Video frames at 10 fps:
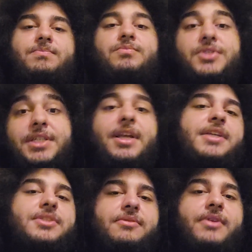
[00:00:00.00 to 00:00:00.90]
she
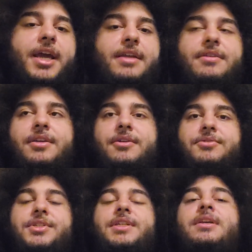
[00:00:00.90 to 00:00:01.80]
likes to fight.
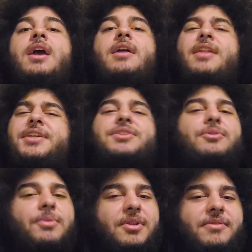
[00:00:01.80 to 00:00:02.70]
She likes the
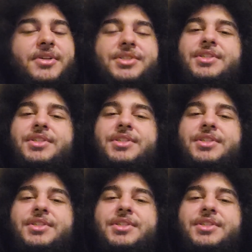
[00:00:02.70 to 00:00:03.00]
thrill of it.